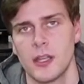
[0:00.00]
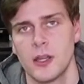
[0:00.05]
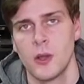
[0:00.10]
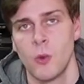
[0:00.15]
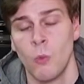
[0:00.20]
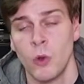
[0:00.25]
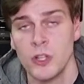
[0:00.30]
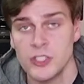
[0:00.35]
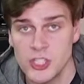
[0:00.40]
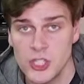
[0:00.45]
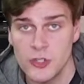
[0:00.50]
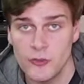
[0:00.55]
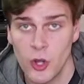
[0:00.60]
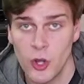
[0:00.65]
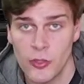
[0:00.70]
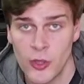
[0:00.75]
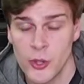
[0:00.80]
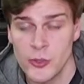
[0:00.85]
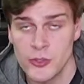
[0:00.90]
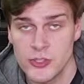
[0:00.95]
Once you've got
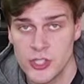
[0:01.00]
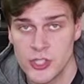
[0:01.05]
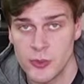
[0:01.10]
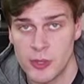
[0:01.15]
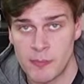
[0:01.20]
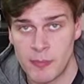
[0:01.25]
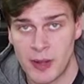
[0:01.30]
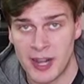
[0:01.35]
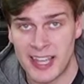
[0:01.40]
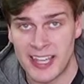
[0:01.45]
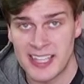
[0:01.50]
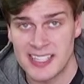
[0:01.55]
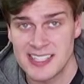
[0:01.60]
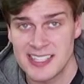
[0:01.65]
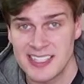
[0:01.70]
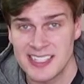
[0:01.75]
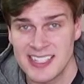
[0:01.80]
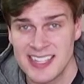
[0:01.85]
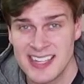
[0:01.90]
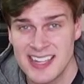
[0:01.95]
those two in
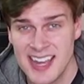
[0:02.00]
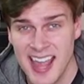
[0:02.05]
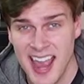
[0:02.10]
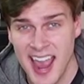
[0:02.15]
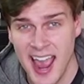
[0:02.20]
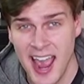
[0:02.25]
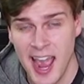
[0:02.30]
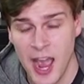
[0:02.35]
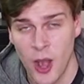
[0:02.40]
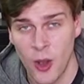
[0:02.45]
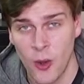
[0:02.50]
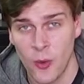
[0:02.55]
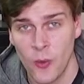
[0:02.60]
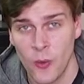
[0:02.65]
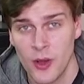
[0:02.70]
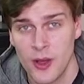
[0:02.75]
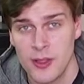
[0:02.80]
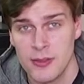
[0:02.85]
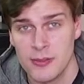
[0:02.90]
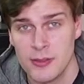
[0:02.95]
place, now
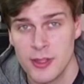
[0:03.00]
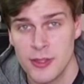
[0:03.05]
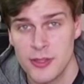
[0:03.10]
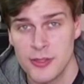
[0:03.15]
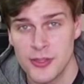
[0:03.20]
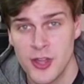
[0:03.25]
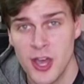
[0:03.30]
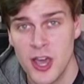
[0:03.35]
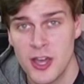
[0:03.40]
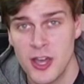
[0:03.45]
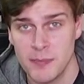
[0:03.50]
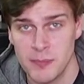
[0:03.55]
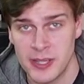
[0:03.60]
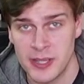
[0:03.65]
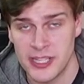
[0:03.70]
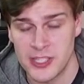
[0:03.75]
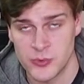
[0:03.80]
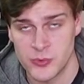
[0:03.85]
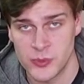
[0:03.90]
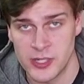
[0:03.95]
the third
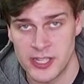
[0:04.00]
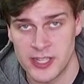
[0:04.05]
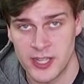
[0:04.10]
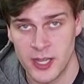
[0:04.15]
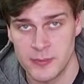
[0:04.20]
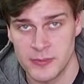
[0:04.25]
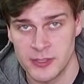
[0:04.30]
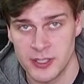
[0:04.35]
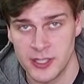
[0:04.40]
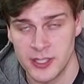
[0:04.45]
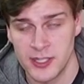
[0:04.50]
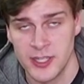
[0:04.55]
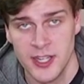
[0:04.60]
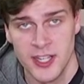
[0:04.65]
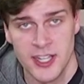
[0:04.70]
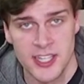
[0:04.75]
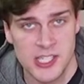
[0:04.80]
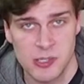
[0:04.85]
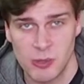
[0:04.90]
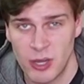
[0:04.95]
piece really comes in.
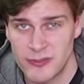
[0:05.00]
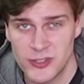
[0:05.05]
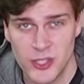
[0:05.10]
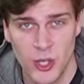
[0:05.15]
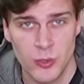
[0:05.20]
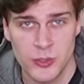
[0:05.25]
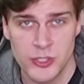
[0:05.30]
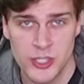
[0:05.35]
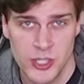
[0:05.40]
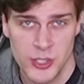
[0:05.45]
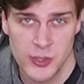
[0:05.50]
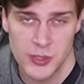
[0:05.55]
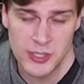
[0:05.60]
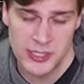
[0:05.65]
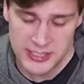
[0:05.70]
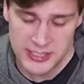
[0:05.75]
So I've told you